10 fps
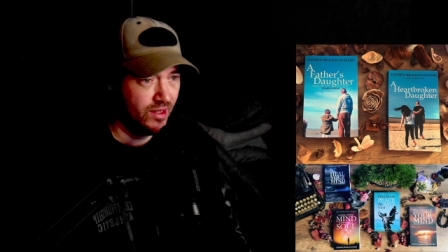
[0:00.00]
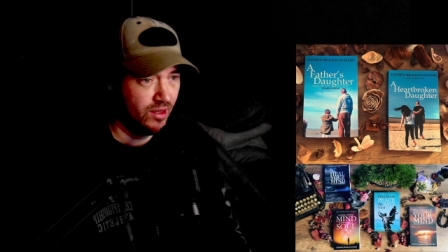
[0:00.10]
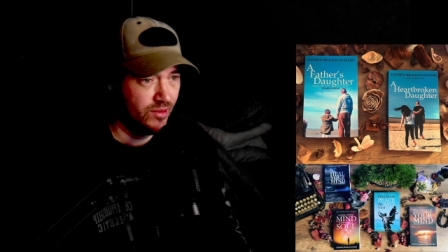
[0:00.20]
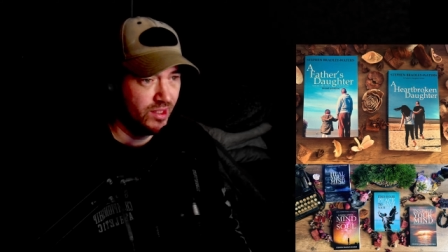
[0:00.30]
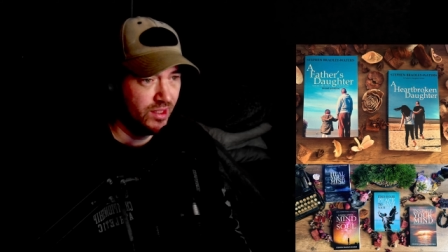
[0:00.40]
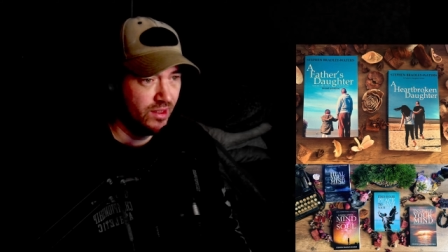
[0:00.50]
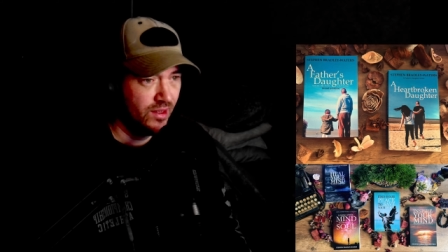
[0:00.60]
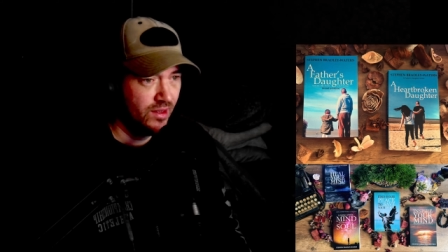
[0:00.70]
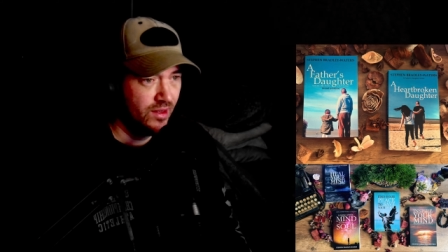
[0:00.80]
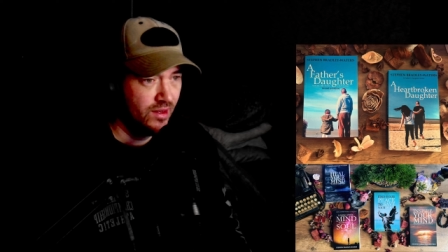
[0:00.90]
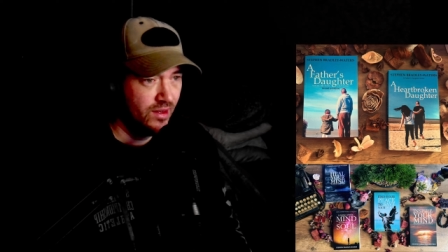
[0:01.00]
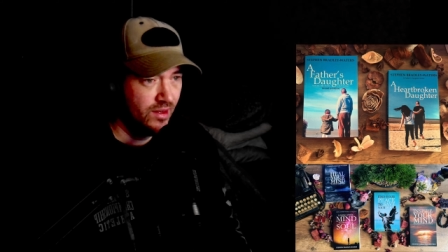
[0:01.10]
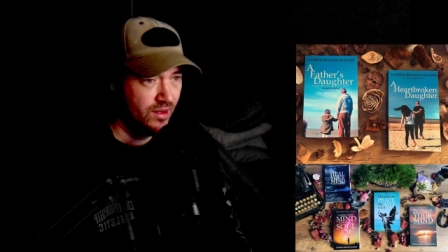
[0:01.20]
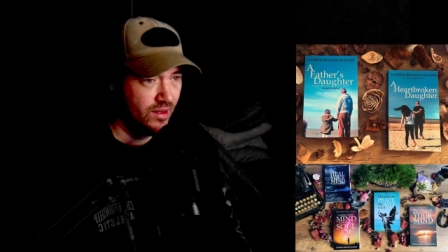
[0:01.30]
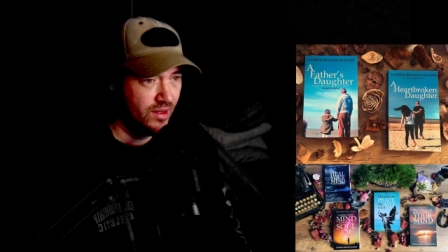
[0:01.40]
very lonely.
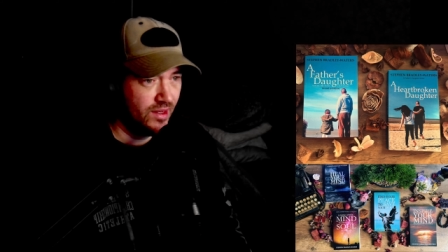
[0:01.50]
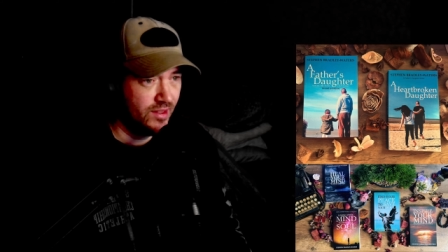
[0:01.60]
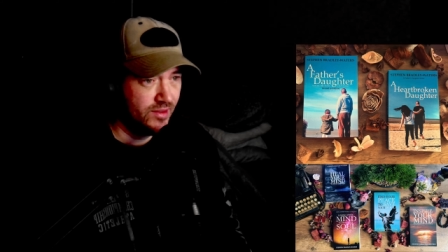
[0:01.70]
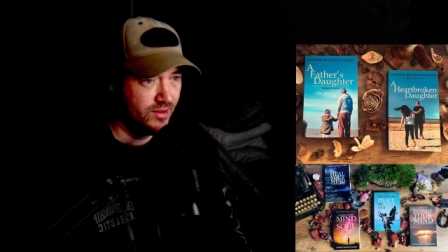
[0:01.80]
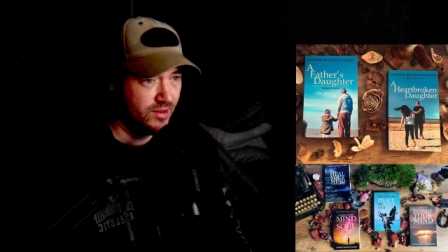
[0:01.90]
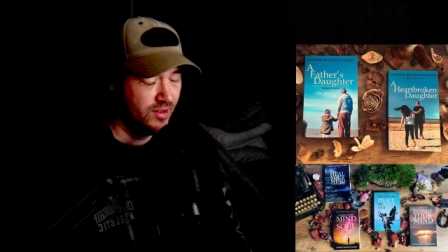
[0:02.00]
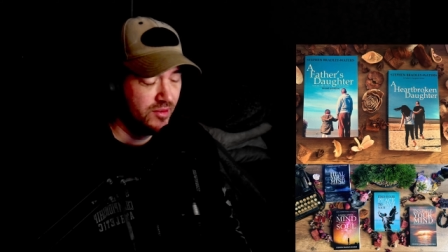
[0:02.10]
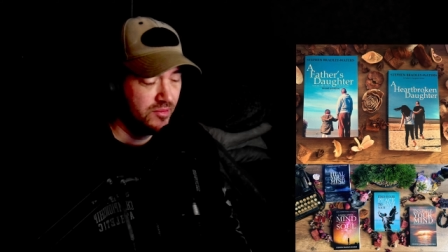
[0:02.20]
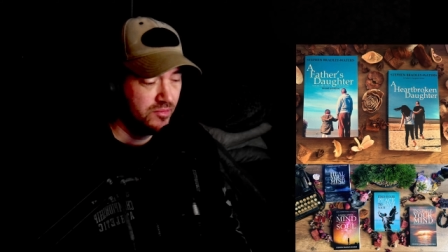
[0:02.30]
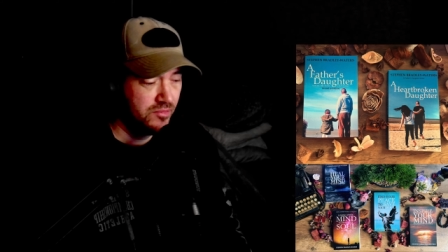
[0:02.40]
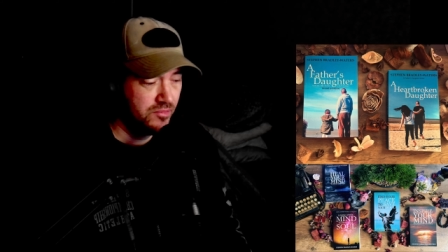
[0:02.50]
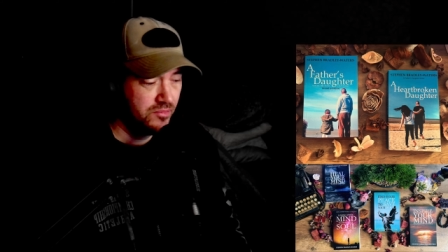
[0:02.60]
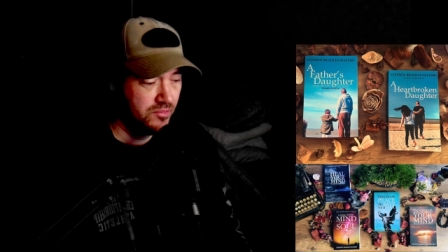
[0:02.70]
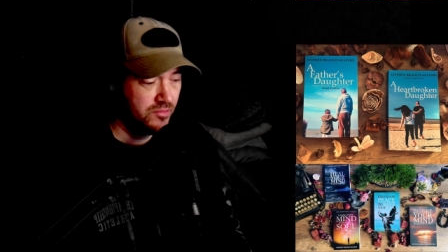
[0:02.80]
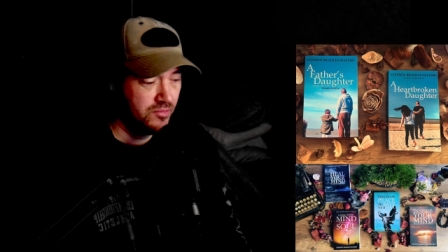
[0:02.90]
And
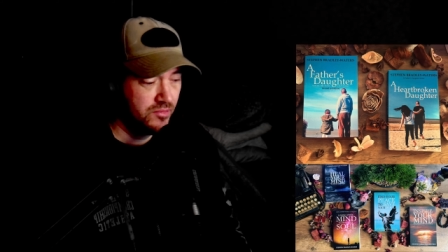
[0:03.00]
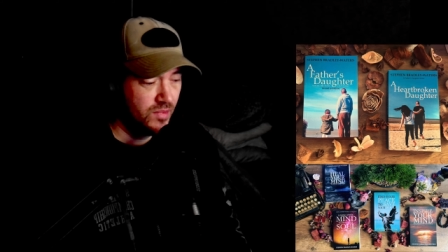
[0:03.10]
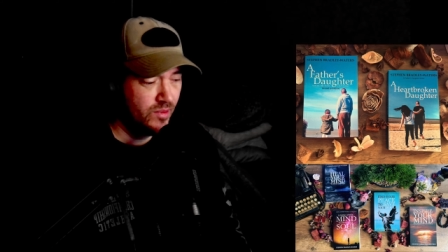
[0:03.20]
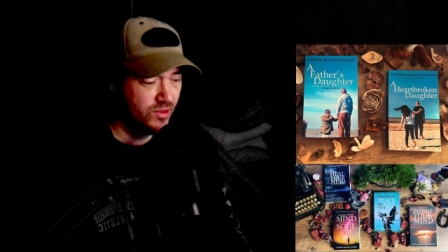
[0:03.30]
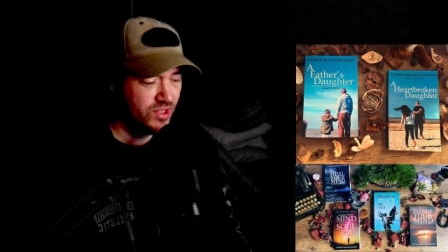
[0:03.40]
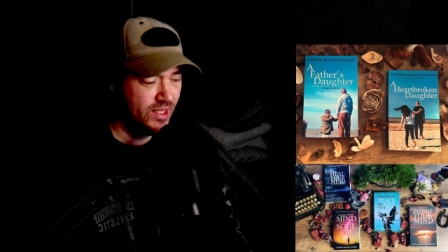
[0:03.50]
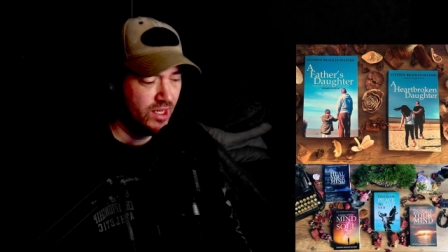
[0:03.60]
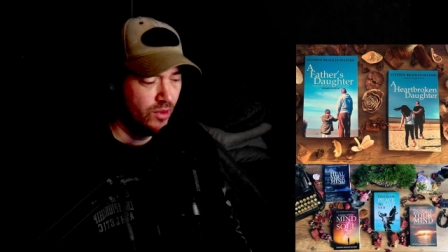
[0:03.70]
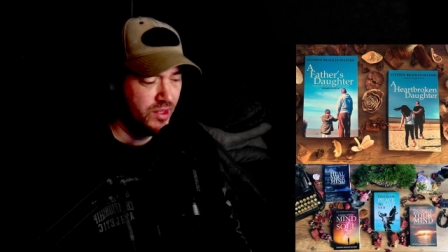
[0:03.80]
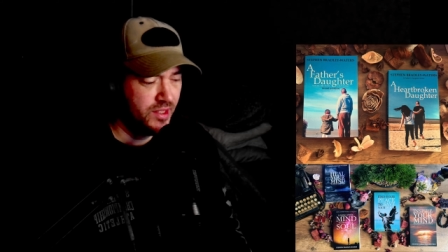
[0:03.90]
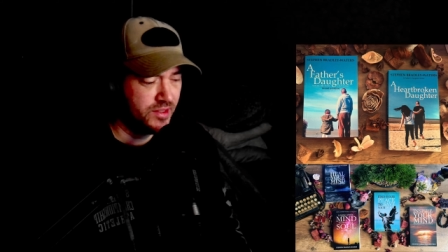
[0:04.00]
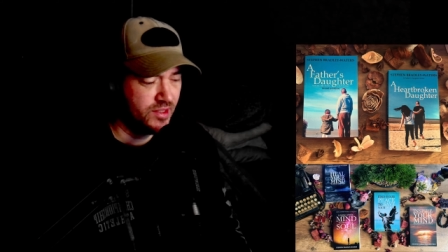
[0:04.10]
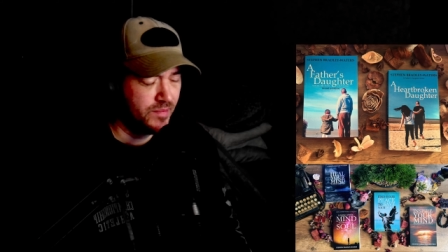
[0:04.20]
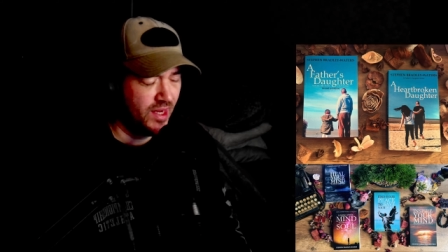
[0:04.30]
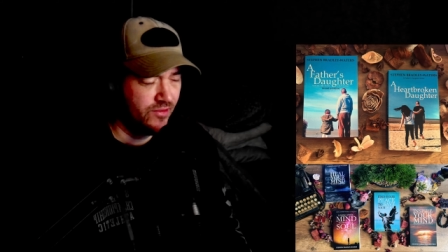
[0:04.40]
I'm not saying
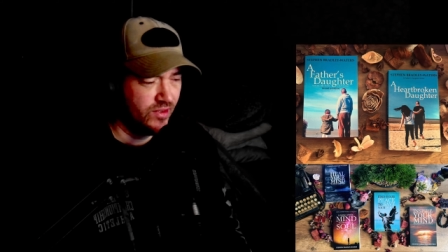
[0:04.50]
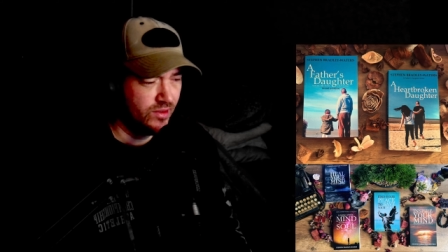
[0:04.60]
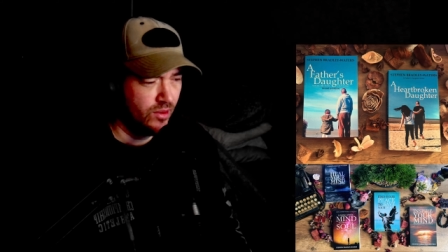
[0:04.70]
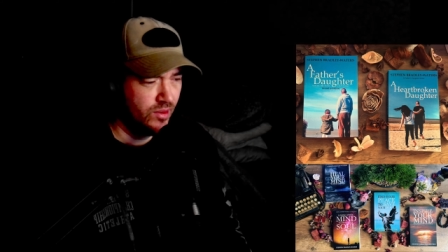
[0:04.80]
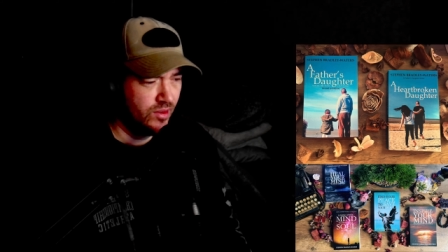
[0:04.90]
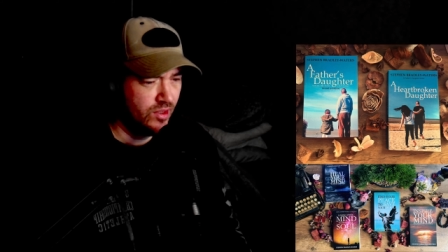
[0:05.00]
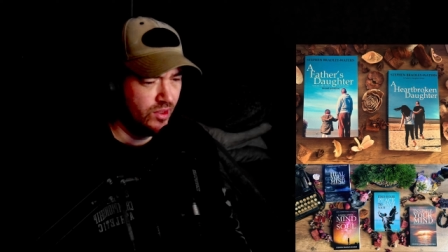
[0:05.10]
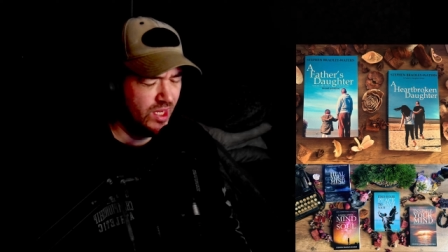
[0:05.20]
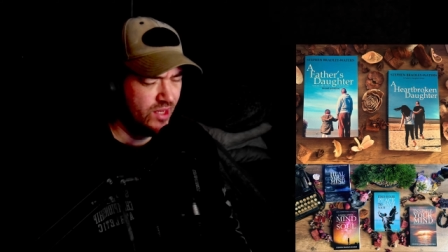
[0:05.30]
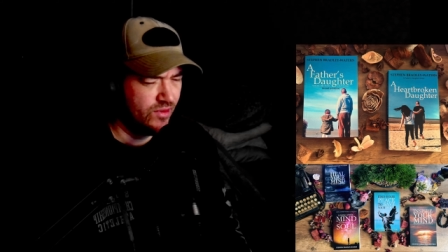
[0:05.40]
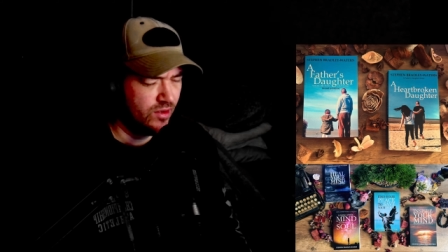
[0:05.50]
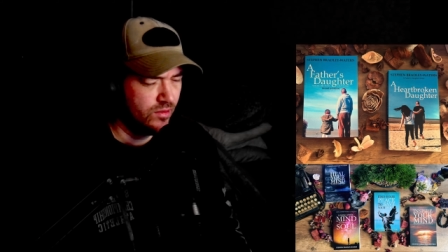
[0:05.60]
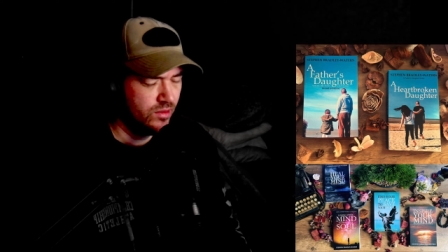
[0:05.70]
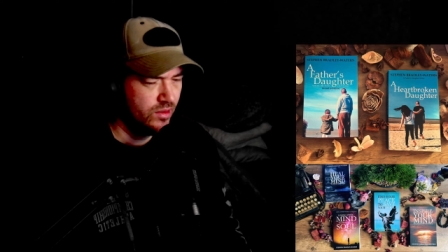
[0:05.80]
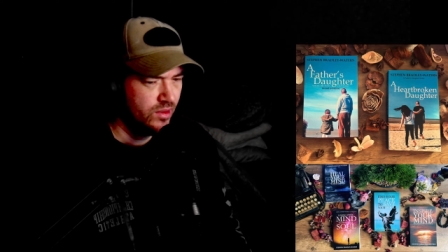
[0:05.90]
loneliness is a bad thing, though, either.